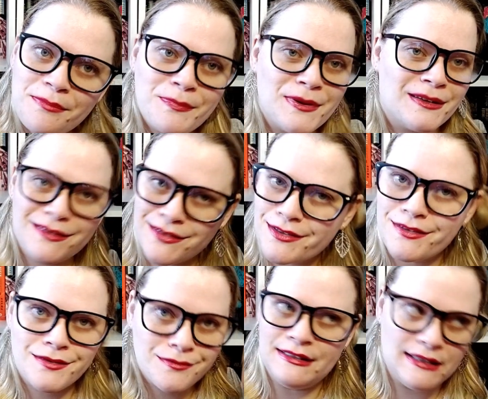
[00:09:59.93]
because it's
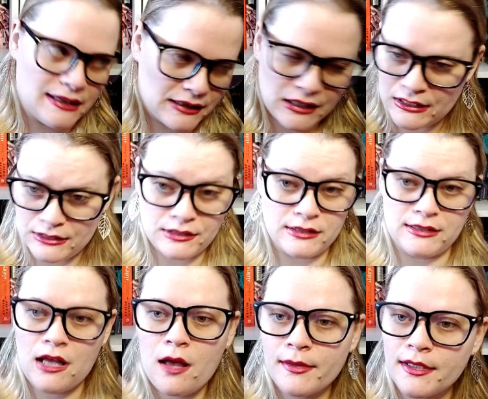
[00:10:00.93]
dedicated to the
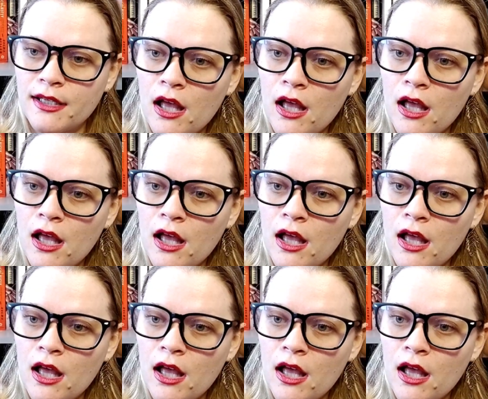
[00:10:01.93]
topic.